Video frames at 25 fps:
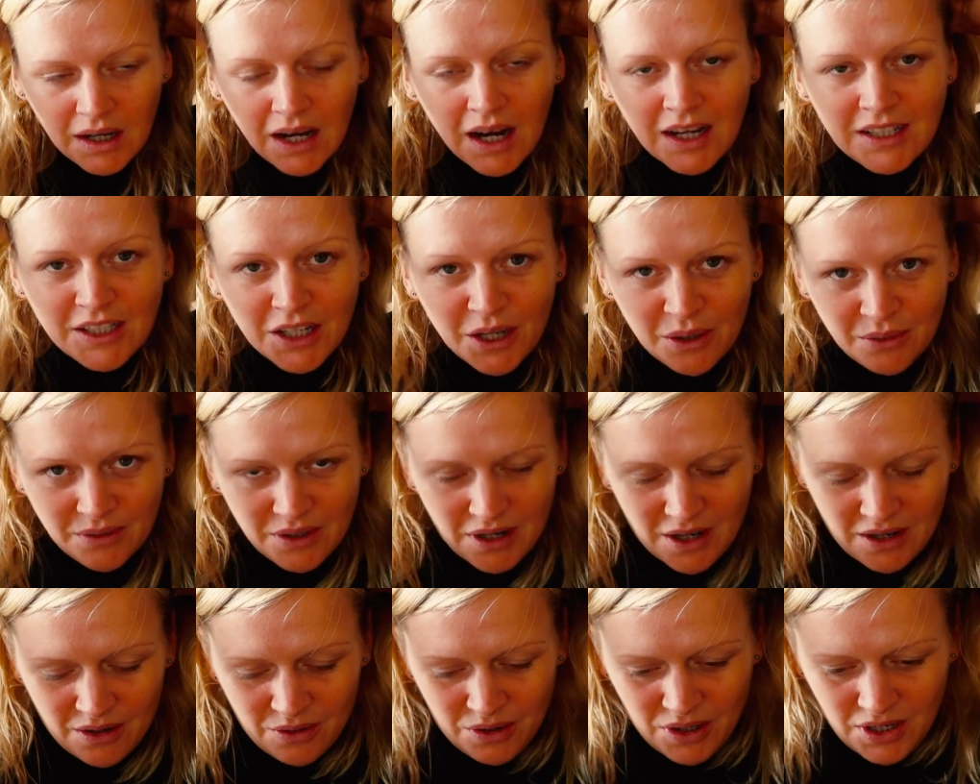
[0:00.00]
I don't
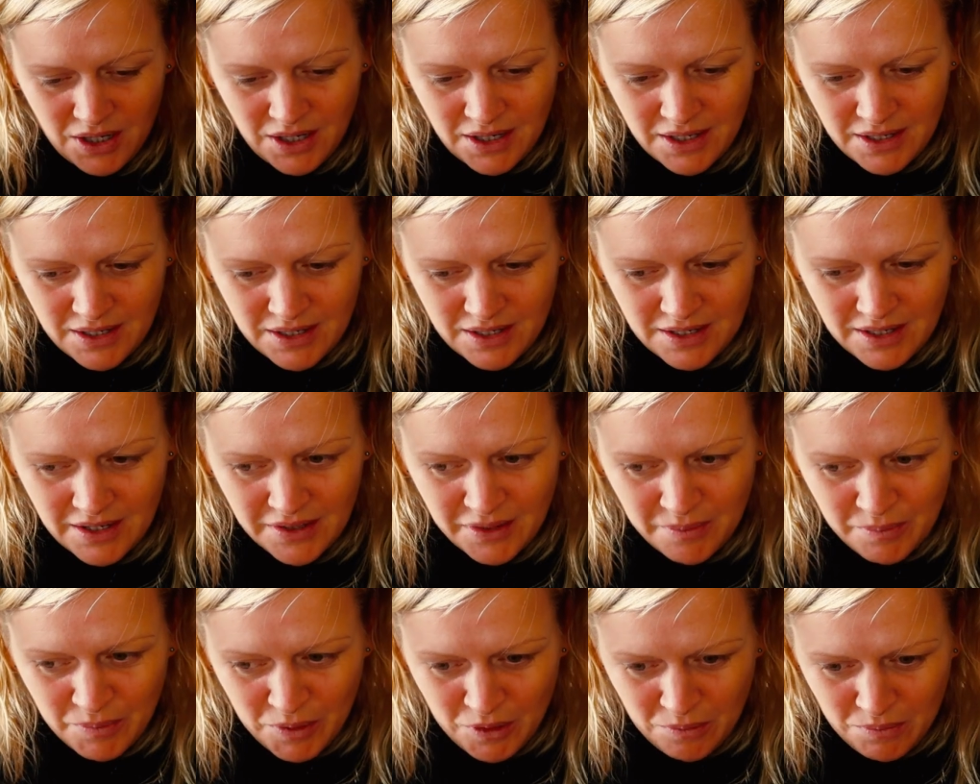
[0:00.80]
know
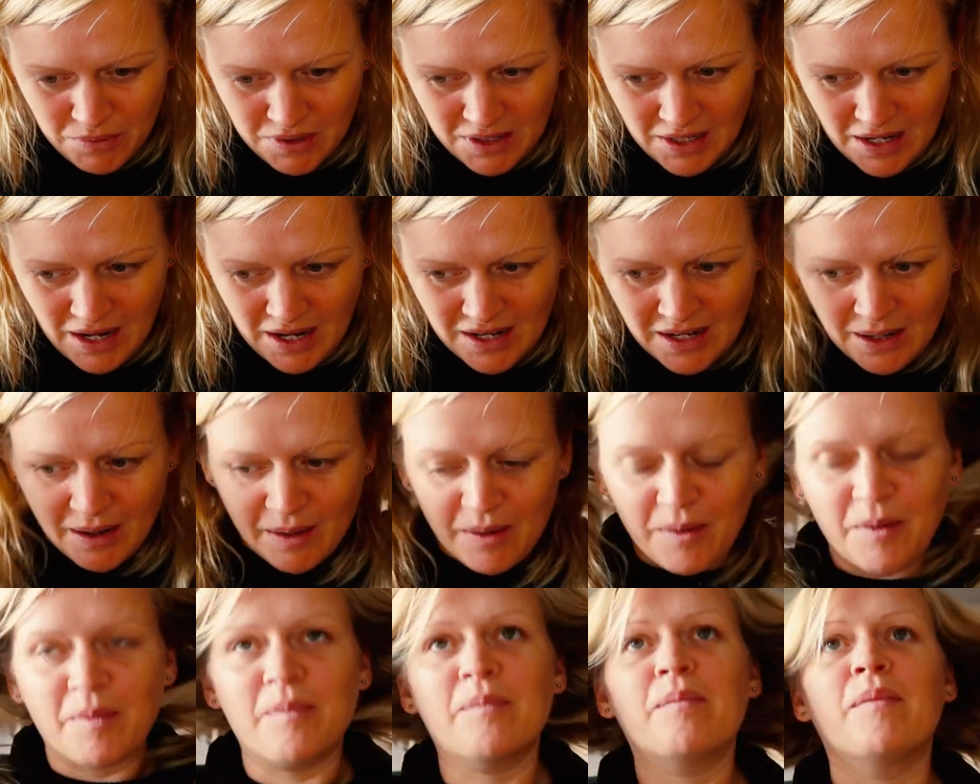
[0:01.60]
at the moment and
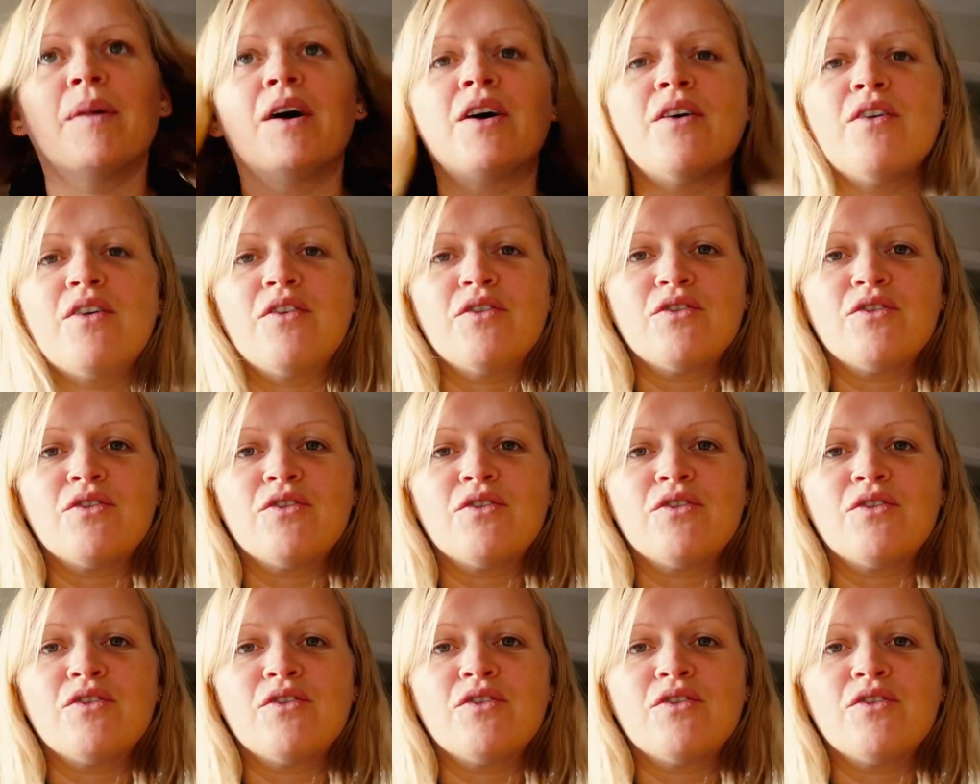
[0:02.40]
I am